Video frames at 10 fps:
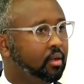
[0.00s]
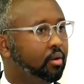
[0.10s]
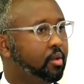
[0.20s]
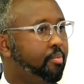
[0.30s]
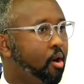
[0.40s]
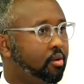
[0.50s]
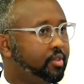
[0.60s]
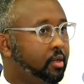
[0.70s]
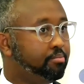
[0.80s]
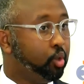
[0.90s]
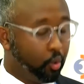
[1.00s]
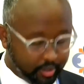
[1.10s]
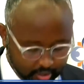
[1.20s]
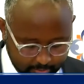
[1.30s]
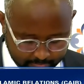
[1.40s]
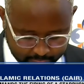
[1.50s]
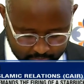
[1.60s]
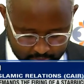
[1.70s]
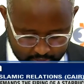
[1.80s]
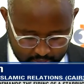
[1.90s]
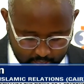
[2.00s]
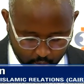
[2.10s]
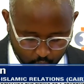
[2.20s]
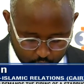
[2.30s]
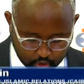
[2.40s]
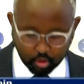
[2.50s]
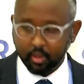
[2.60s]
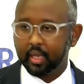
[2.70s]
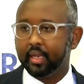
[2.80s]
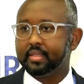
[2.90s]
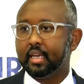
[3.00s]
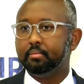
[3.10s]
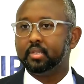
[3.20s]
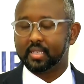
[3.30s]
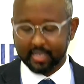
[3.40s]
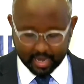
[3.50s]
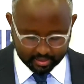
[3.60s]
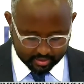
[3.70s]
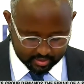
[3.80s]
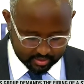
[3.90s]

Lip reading: on the part of the employee. And also an attempt to silence,